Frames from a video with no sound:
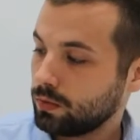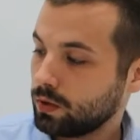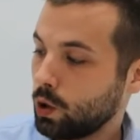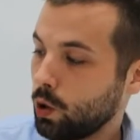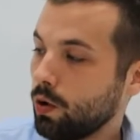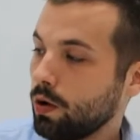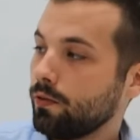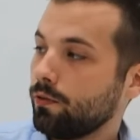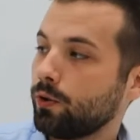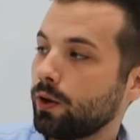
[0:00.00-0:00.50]

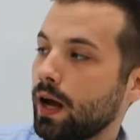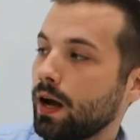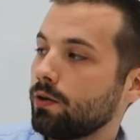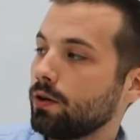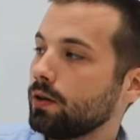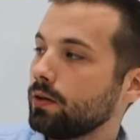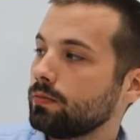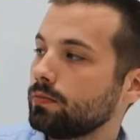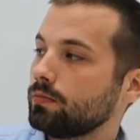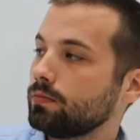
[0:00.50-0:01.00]
corn
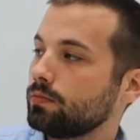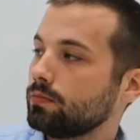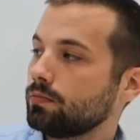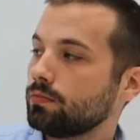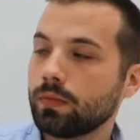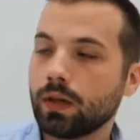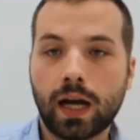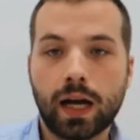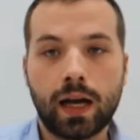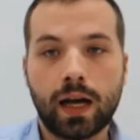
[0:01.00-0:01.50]
flour.
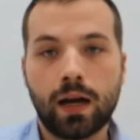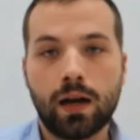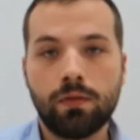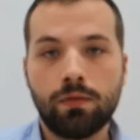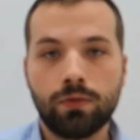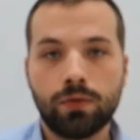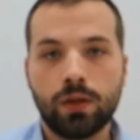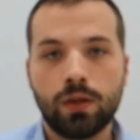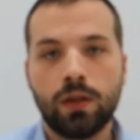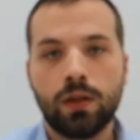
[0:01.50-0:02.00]
I
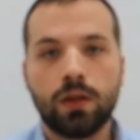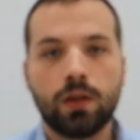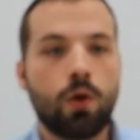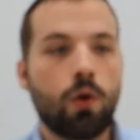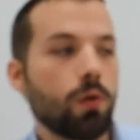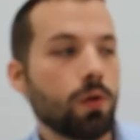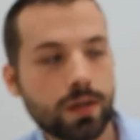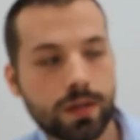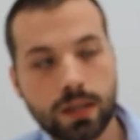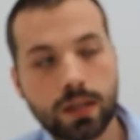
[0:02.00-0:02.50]
have
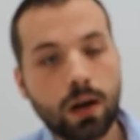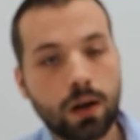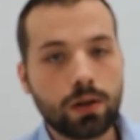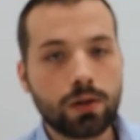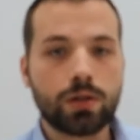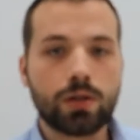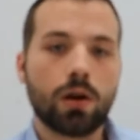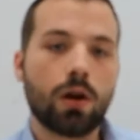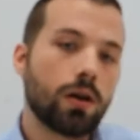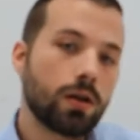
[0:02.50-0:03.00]

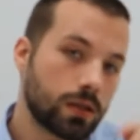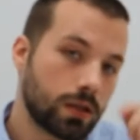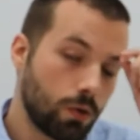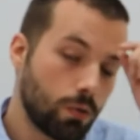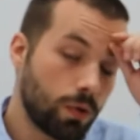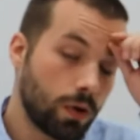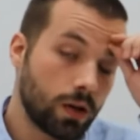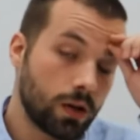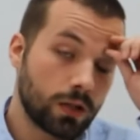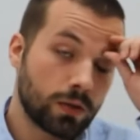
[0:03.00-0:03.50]
cornstarch also
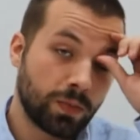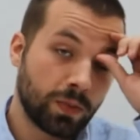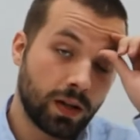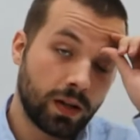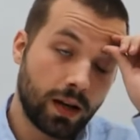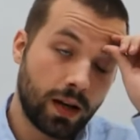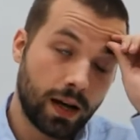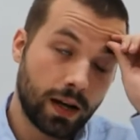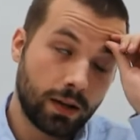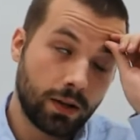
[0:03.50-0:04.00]
works,
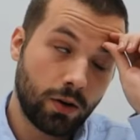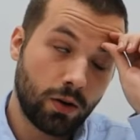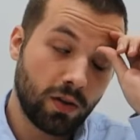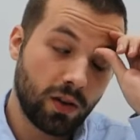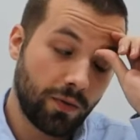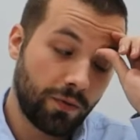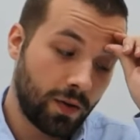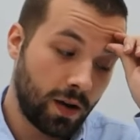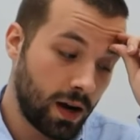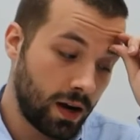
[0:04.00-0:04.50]
but I could
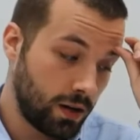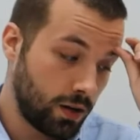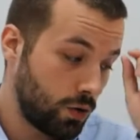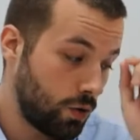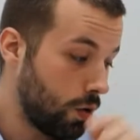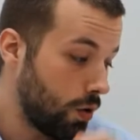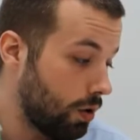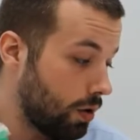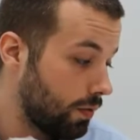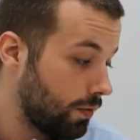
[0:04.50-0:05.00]
only find
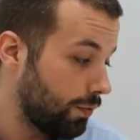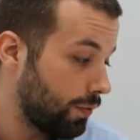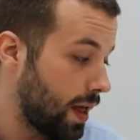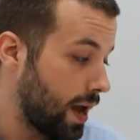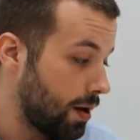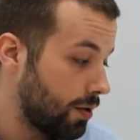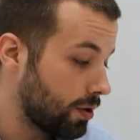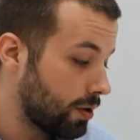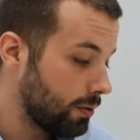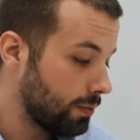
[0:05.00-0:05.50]
corn
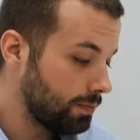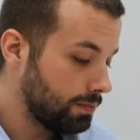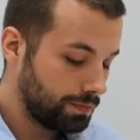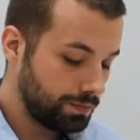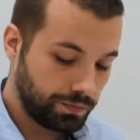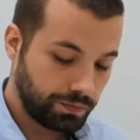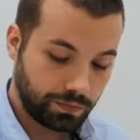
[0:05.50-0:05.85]
flour.